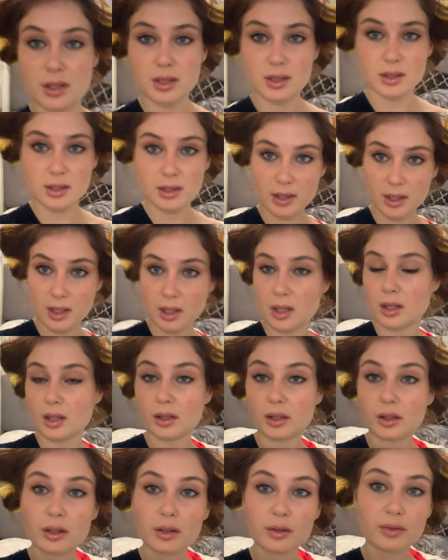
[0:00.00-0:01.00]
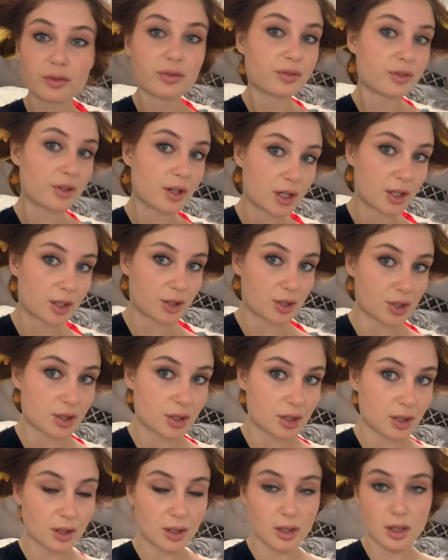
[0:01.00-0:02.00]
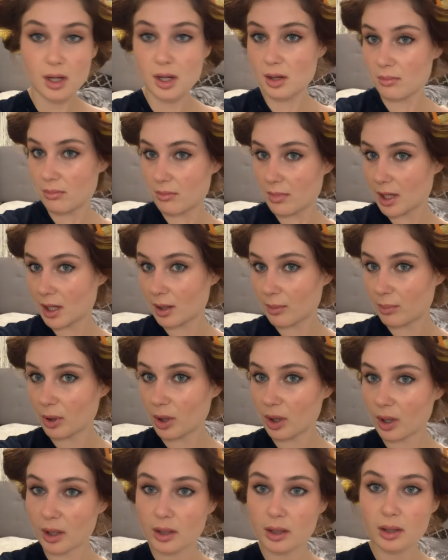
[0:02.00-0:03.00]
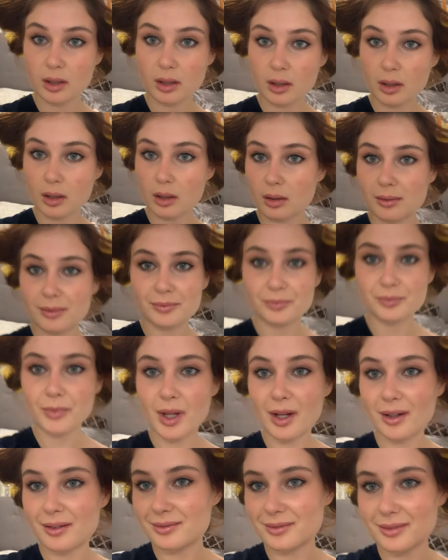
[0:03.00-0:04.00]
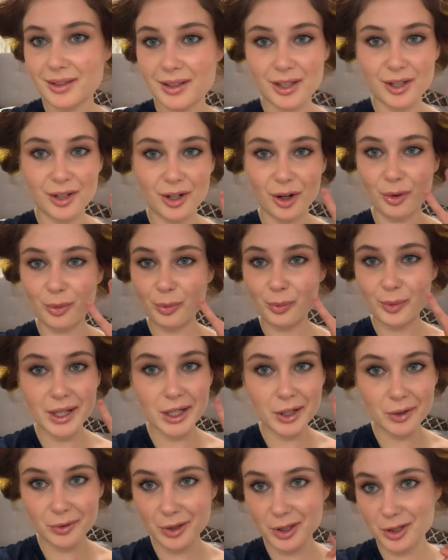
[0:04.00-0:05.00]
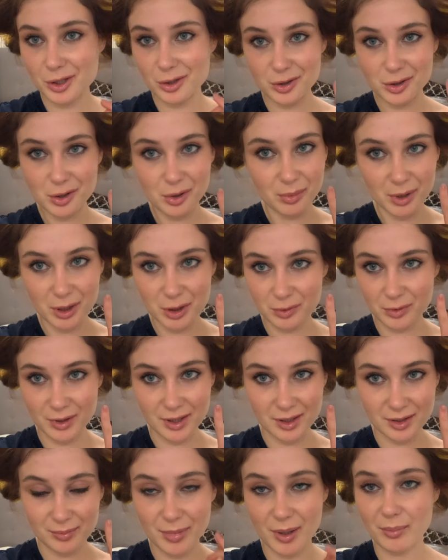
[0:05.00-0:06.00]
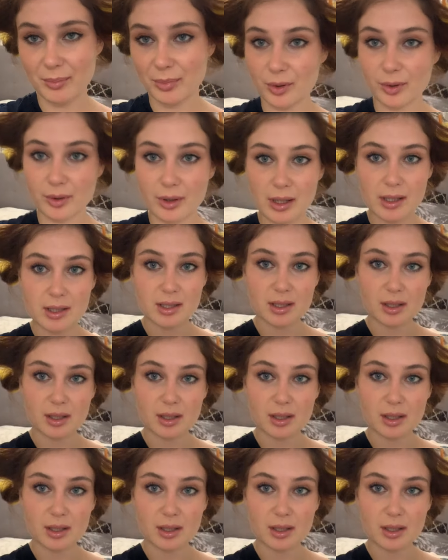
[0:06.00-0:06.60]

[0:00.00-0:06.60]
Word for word: is the finished makeup look. You know, we can only do so much with this pimple. It's